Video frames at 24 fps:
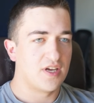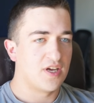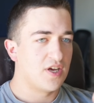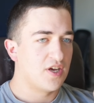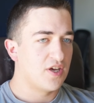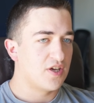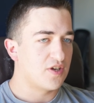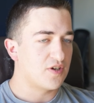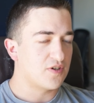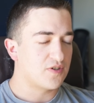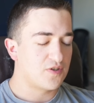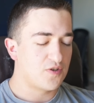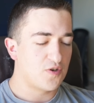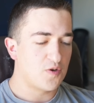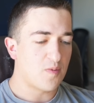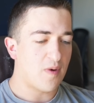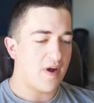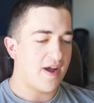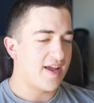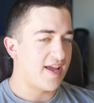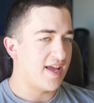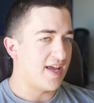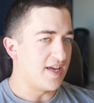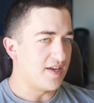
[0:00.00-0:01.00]
Your
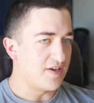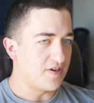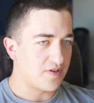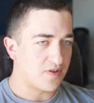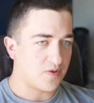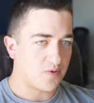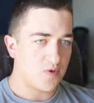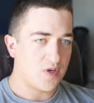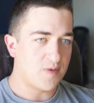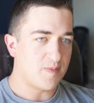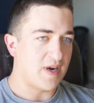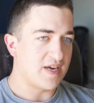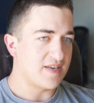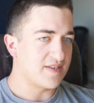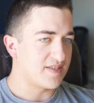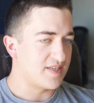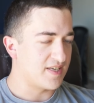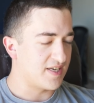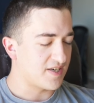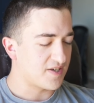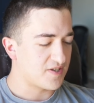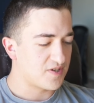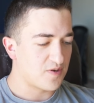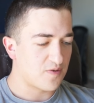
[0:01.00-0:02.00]
2x8, your
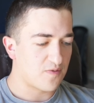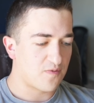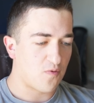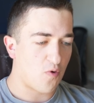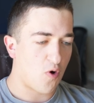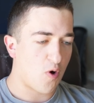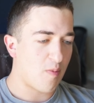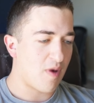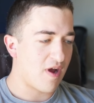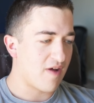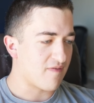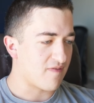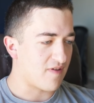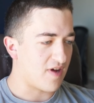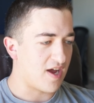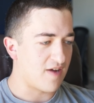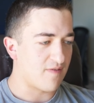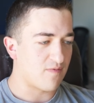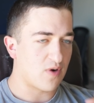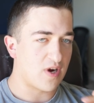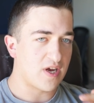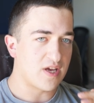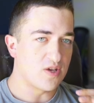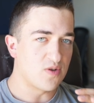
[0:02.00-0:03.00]
3x6, your
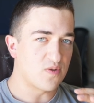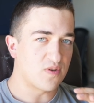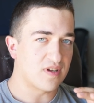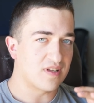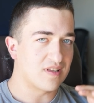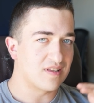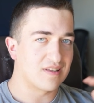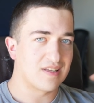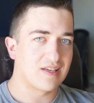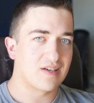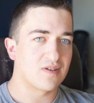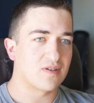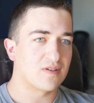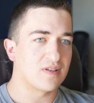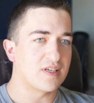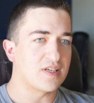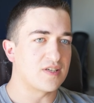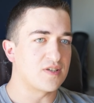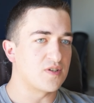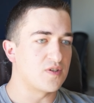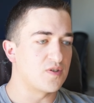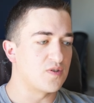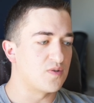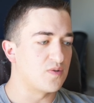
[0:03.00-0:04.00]
4x5, right? You could literally
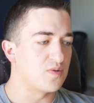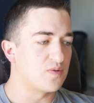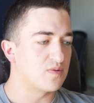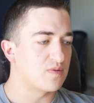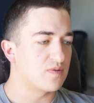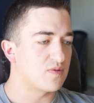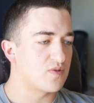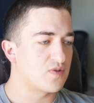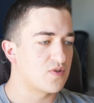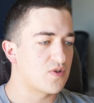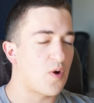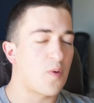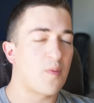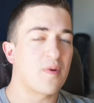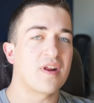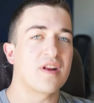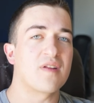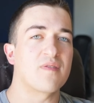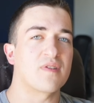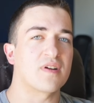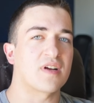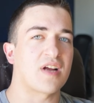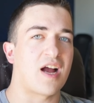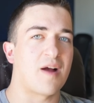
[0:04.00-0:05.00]
do so many
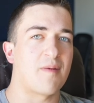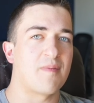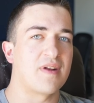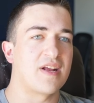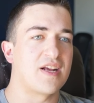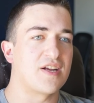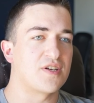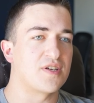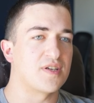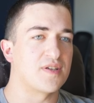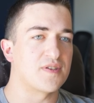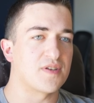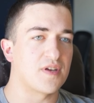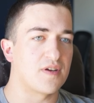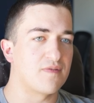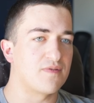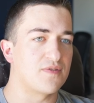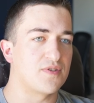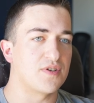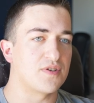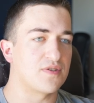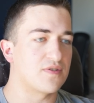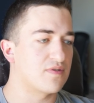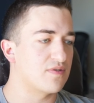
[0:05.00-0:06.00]
different combinations of
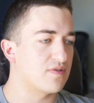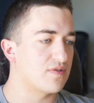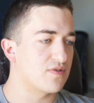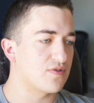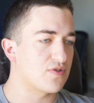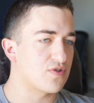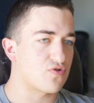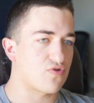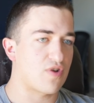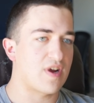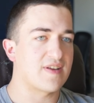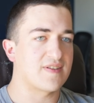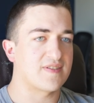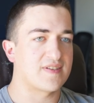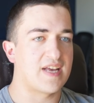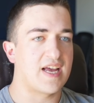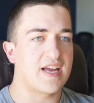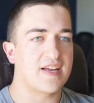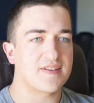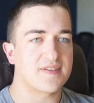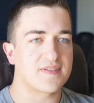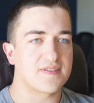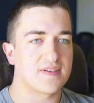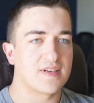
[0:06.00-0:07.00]
just straight
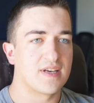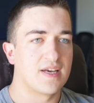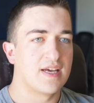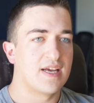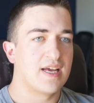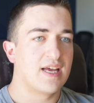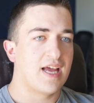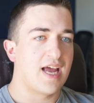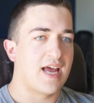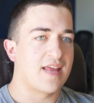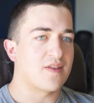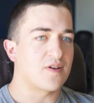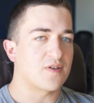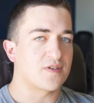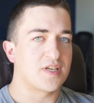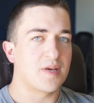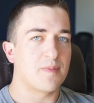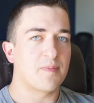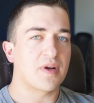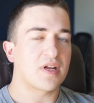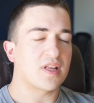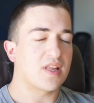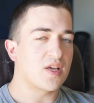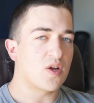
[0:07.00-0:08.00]
sets, and they're
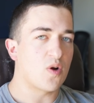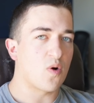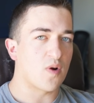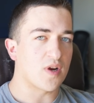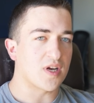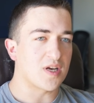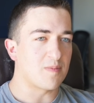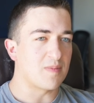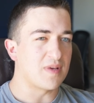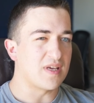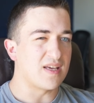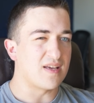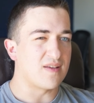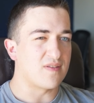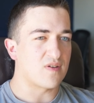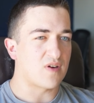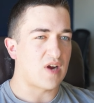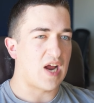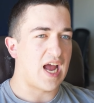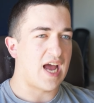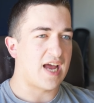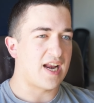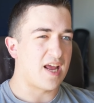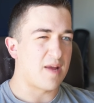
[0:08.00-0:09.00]
typically going to be either
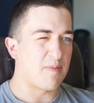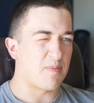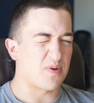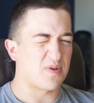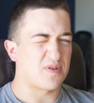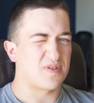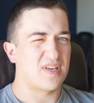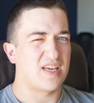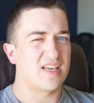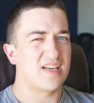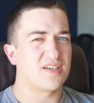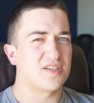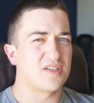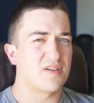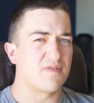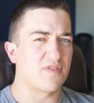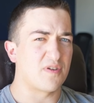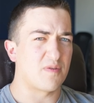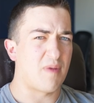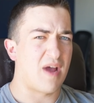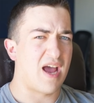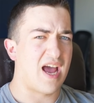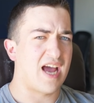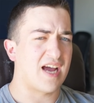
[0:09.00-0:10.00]
at a percentage of
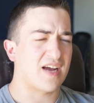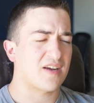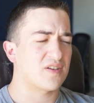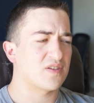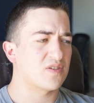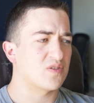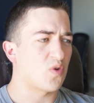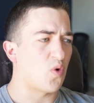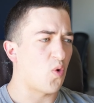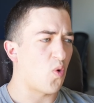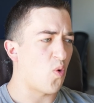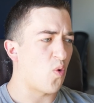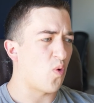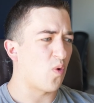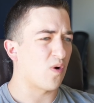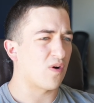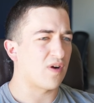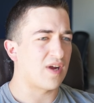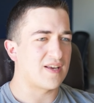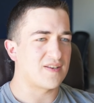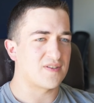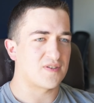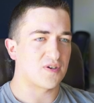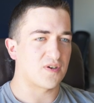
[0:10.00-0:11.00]
your max
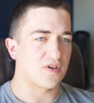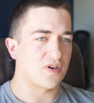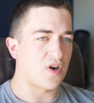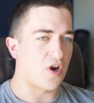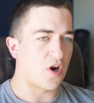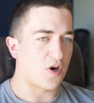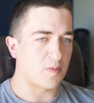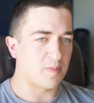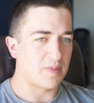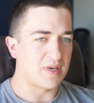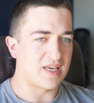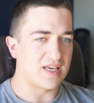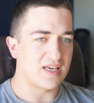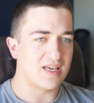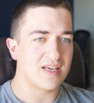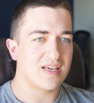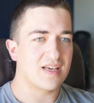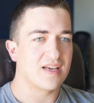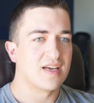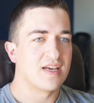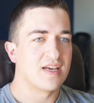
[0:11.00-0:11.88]
or a certain RPE.